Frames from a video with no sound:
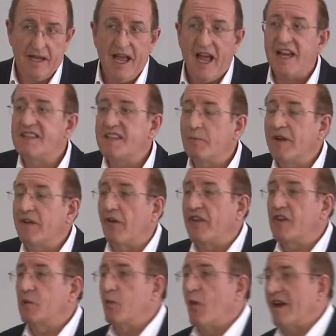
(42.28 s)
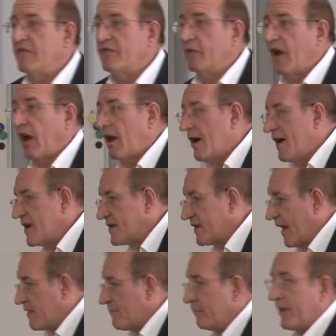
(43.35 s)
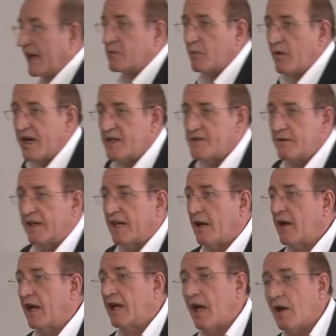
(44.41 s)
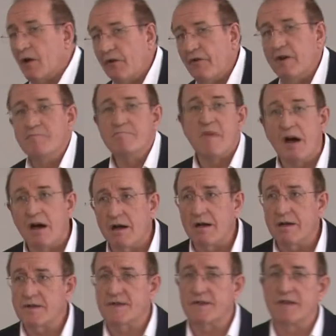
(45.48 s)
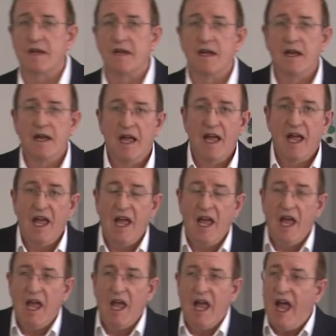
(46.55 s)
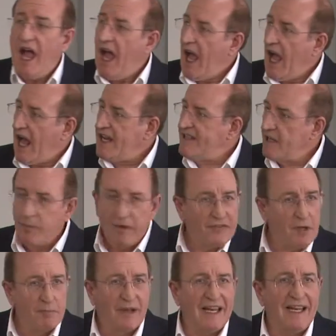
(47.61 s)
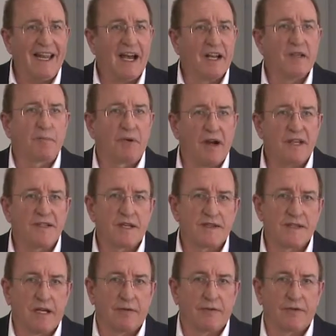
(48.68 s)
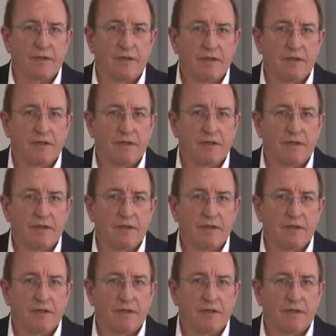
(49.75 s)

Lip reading: And he said, we've got these wonderful clients like Budweiser and Coca-Cola and Mars. And he said, we've completely underpriced ourselves